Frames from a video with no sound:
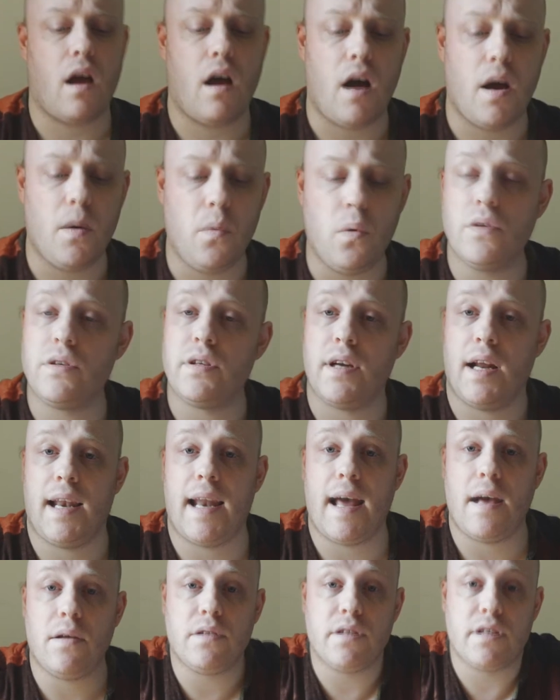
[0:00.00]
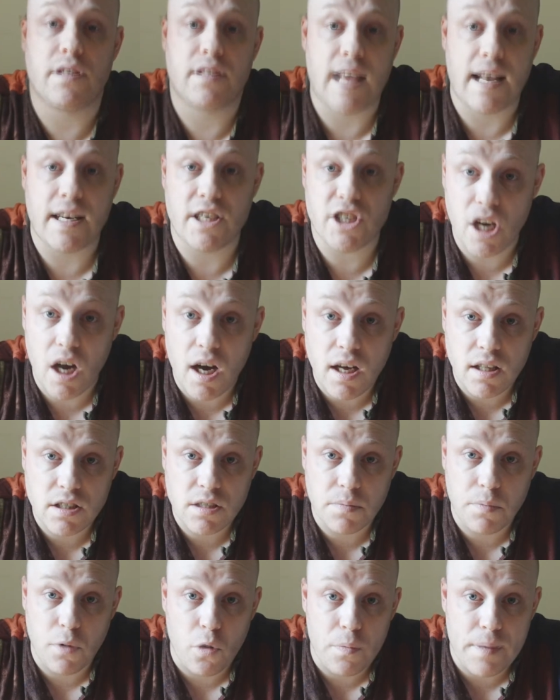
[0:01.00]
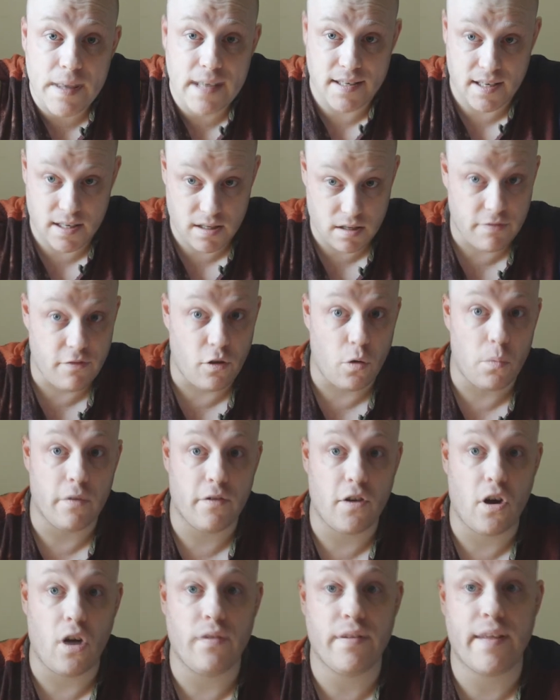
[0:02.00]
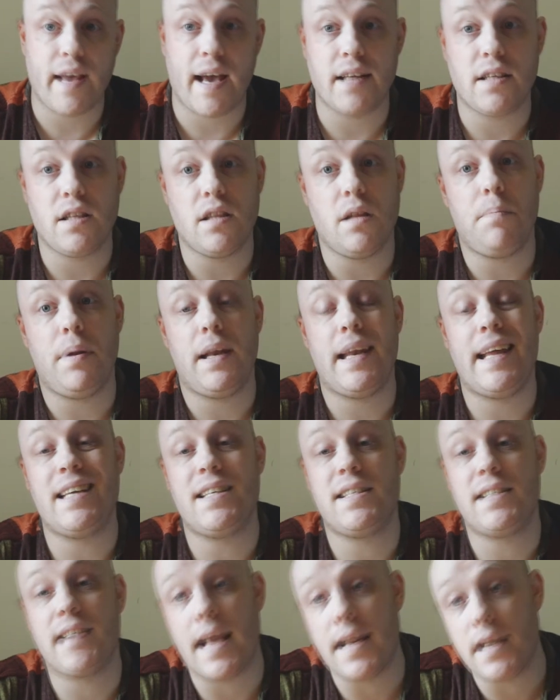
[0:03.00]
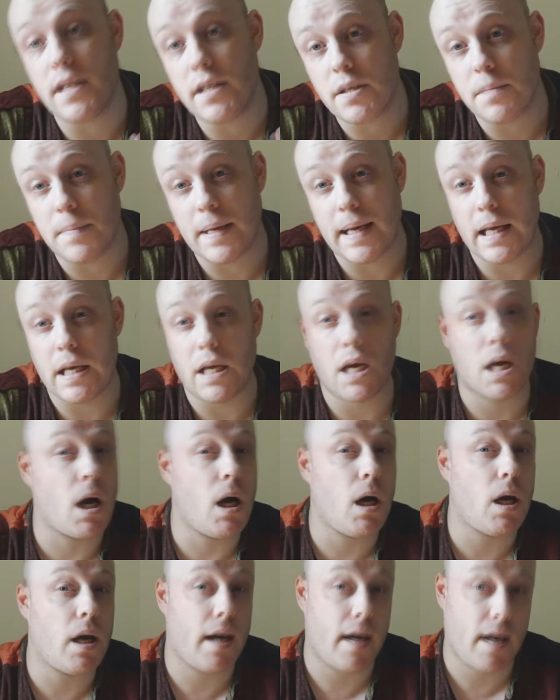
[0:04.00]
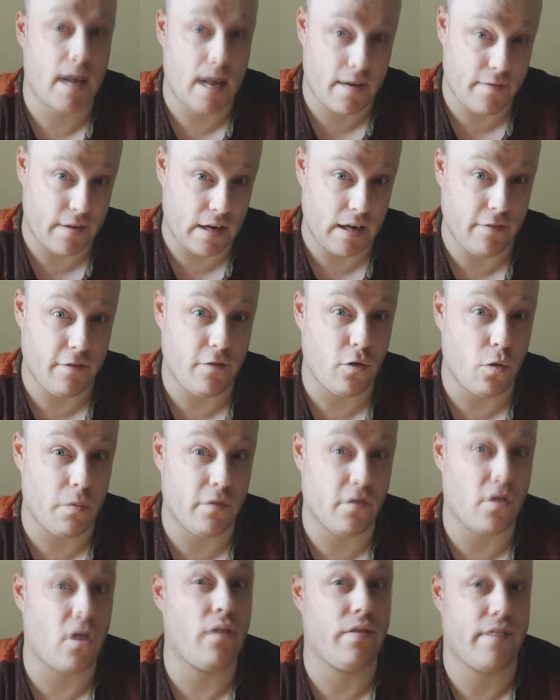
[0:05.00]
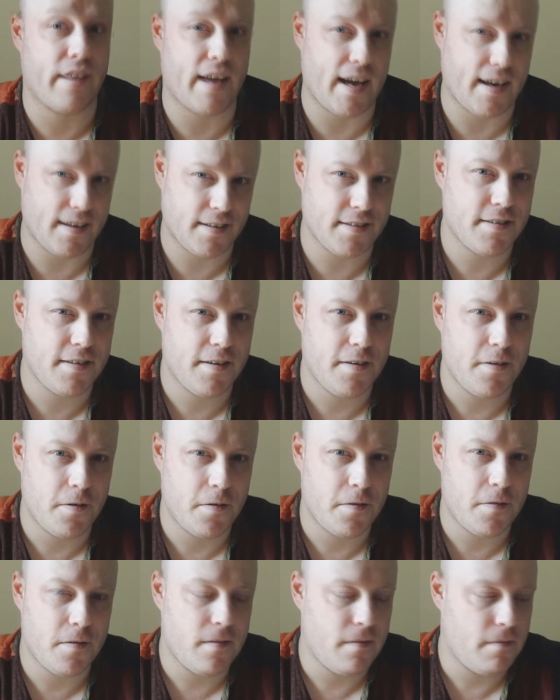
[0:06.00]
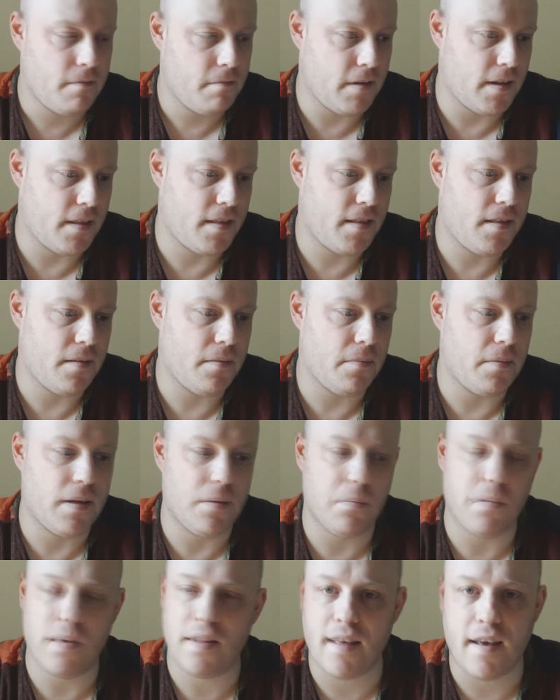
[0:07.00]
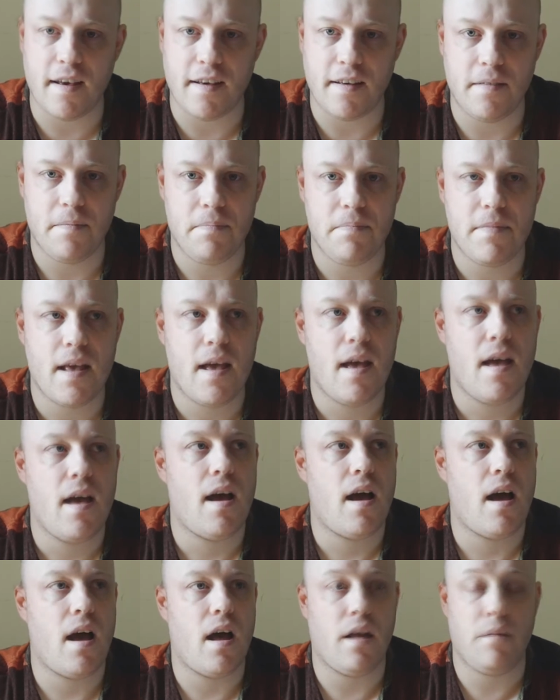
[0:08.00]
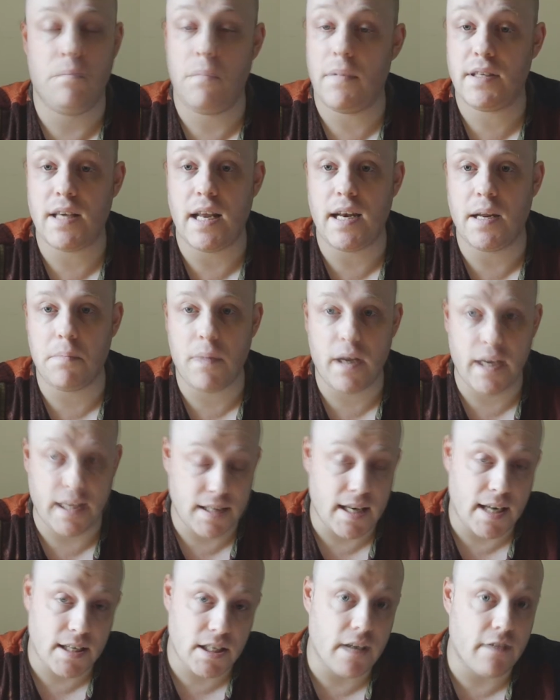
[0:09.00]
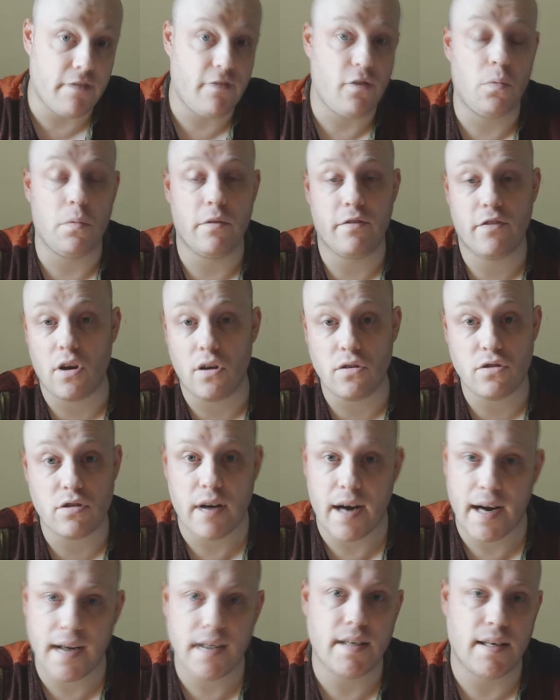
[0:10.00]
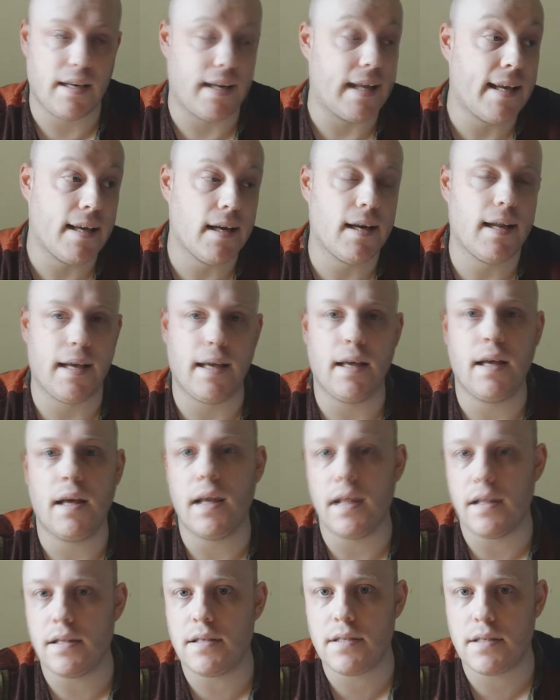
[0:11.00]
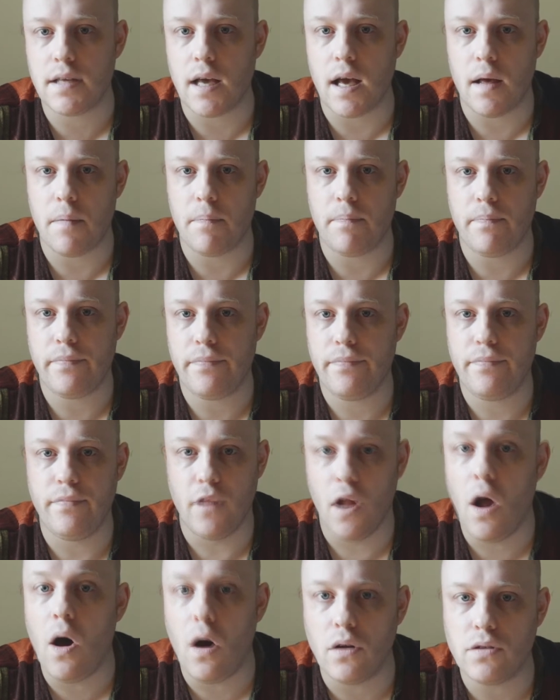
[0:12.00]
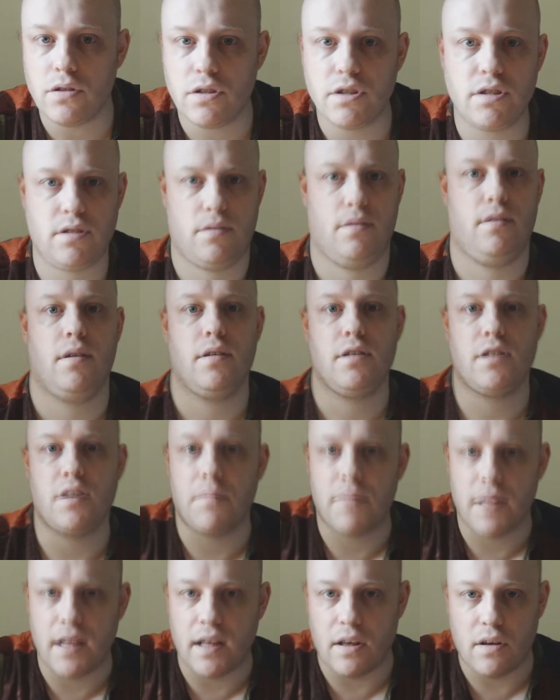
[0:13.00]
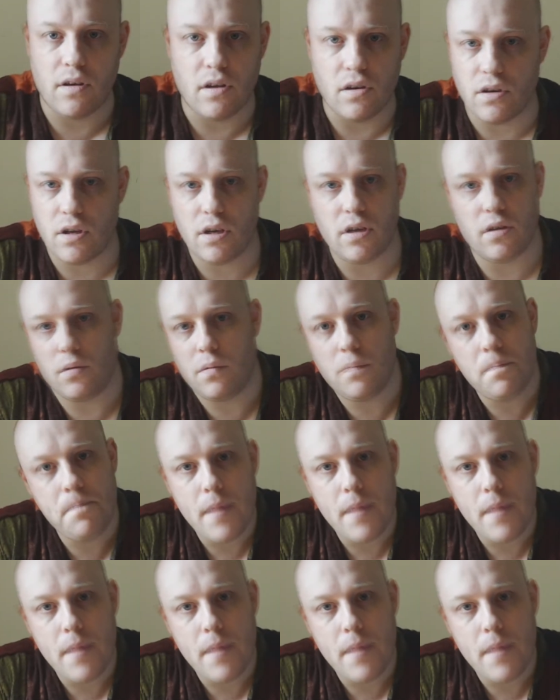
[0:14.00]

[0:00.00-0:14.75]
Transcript: I wasn't allowed to send child support because that's a form of contact, and the police said to me, you can't have any form of contact with her, and sending money is actually a form of contract legally. It's not something you can do.